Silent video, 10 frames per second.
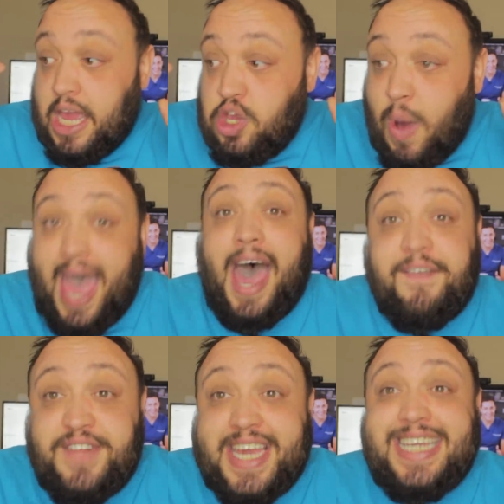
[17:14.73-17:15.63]
you
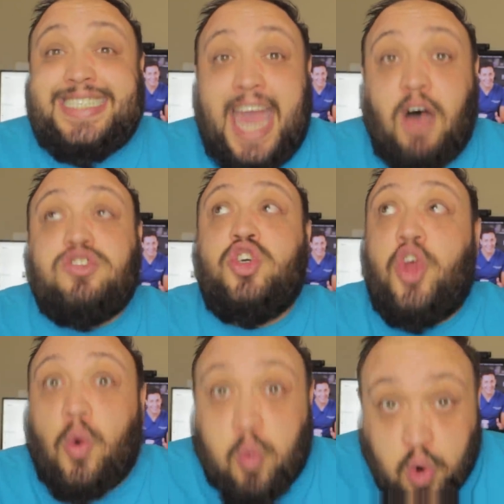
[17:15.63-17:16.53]
have to get down to
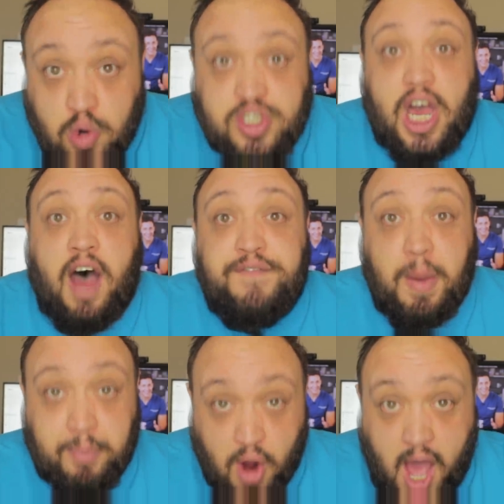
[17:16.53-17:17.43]
the root of
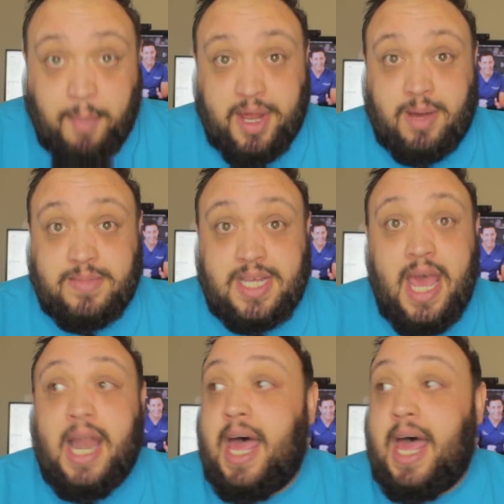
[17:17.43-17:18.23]
the problems.